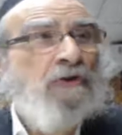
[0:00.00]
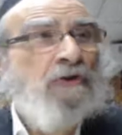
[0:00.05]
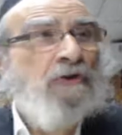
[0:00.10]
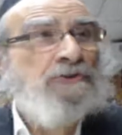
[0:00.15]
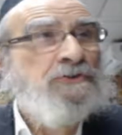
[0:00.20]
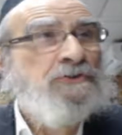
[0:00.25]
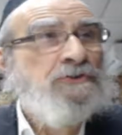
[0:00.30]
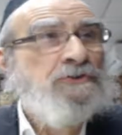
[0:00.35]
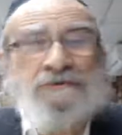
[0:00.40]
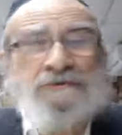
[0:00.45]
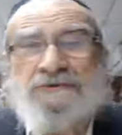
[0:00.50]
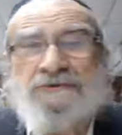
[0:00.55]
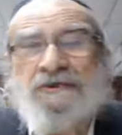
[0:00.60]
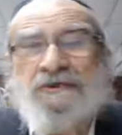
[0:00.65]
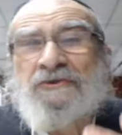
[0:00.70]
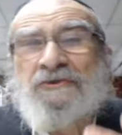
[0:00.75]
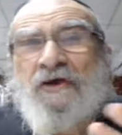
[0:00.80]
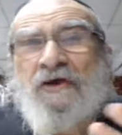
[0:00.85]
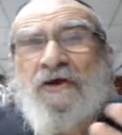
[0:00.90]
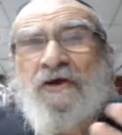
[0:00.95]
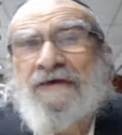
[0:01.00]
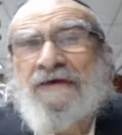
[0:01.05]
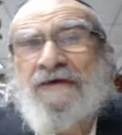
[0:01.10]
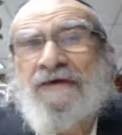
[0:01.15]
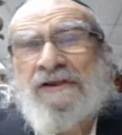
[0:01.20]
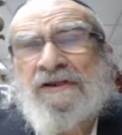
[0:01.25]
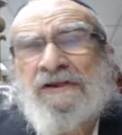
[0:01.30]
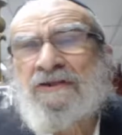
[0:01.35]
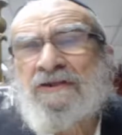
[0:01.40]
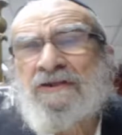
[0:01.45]
in circles. No, it
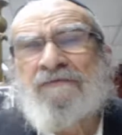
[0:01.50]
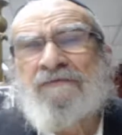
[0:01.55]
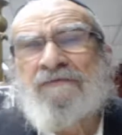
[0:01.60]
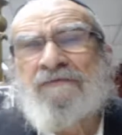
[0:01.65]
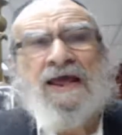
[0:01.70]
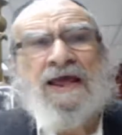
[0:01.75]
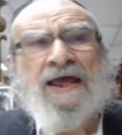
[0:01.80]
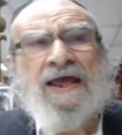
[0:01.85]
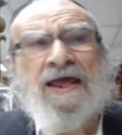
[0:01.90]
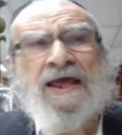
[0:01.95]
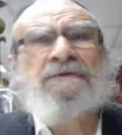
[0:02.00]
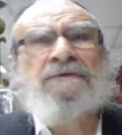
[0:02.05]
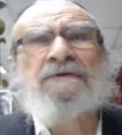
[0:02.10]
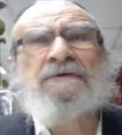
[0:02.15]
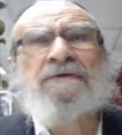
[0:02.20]
never, it never happened.